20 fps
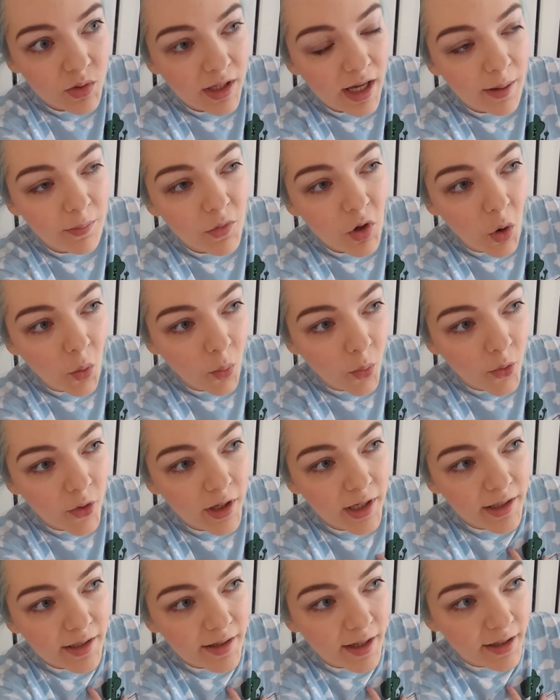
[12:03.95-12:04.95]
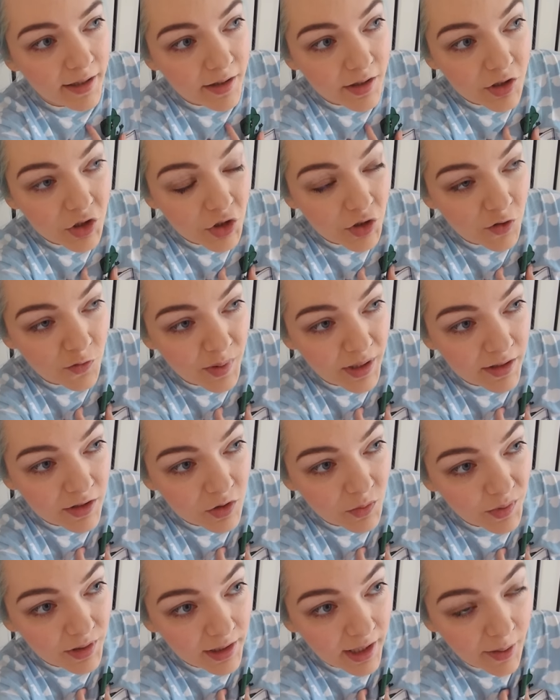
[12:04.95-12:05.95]
that I'm not worried that there should have been
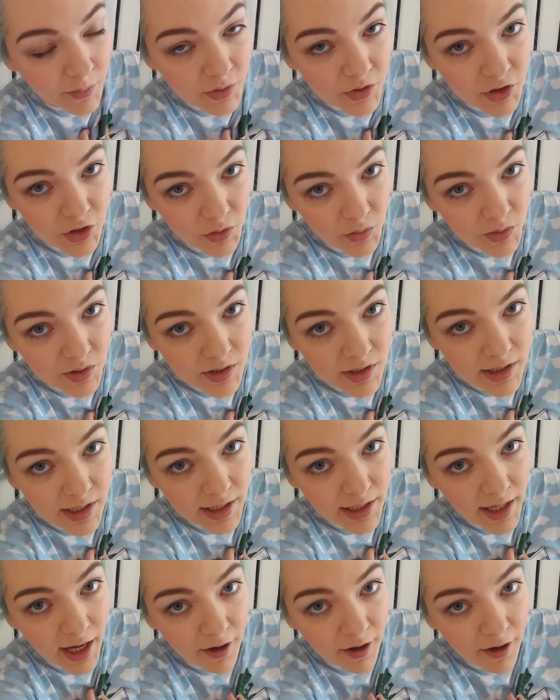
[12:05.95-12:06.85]
something that I was doing today.